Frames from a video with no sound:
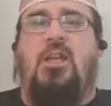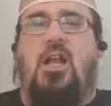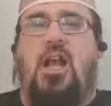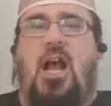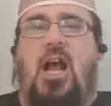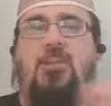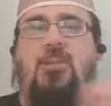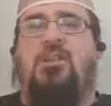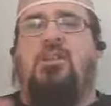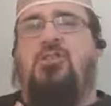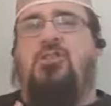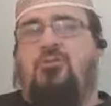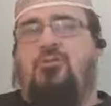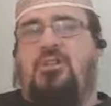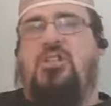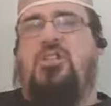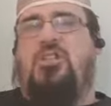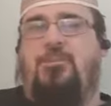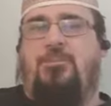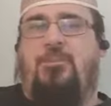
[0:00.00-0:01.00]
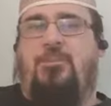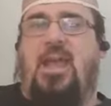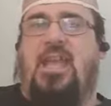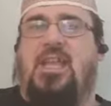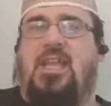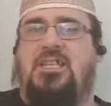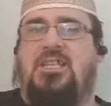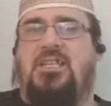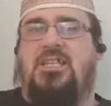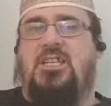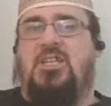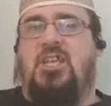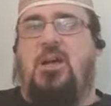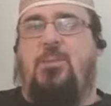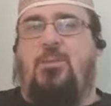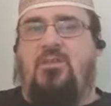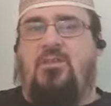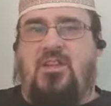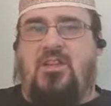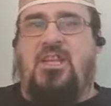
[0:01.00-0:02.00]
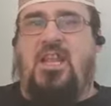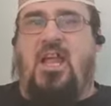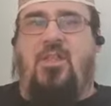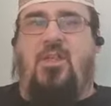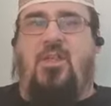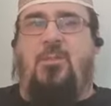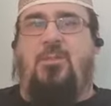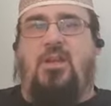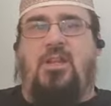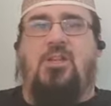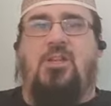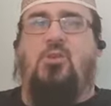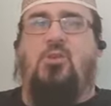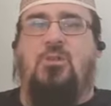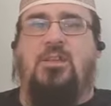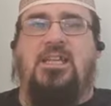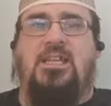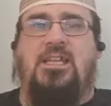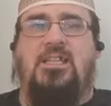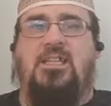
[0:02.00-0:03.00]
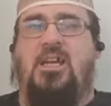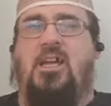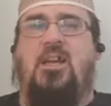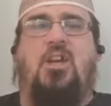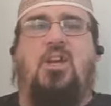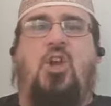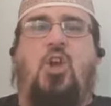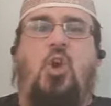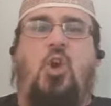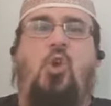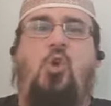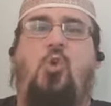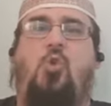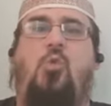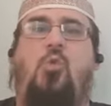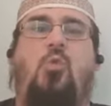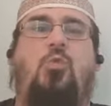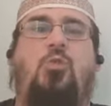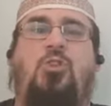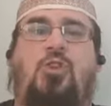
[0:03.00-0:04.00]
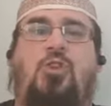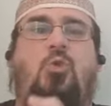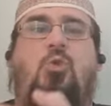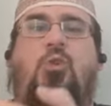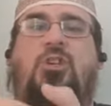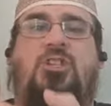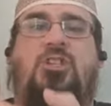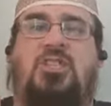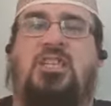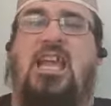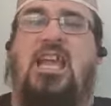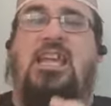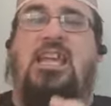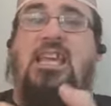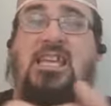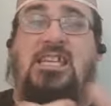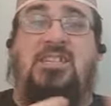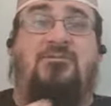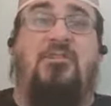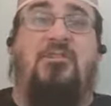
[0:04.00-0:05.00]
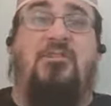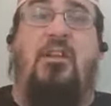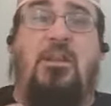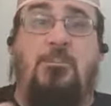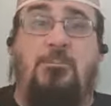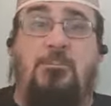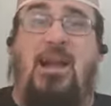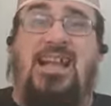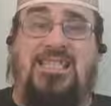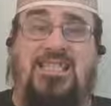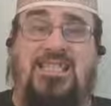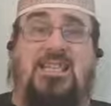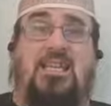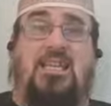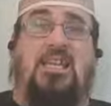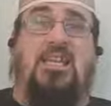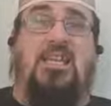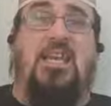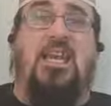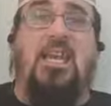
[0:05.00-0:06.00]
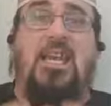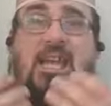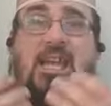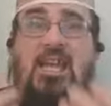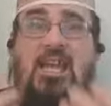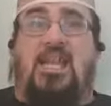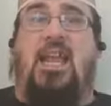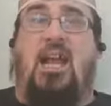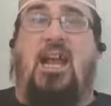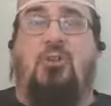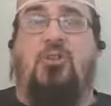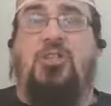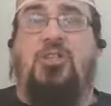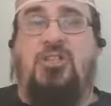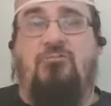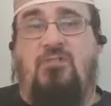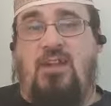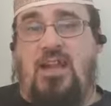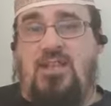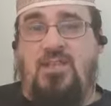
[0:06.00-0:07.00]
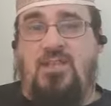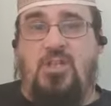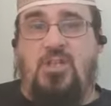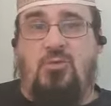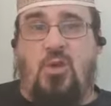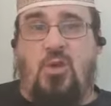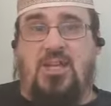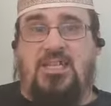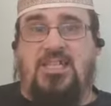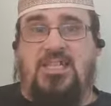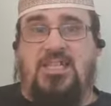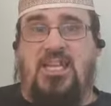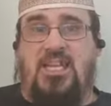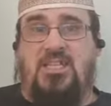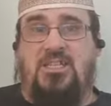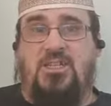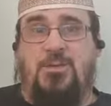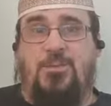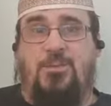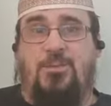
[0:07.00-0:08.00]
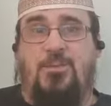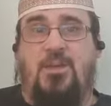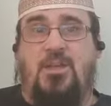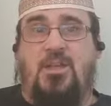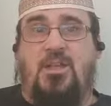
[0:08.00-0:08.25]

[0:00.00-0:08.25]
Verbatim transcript: I mean, Theresa May is an example of another political leader who you could say is very masculine in how she ran the United Kingdom.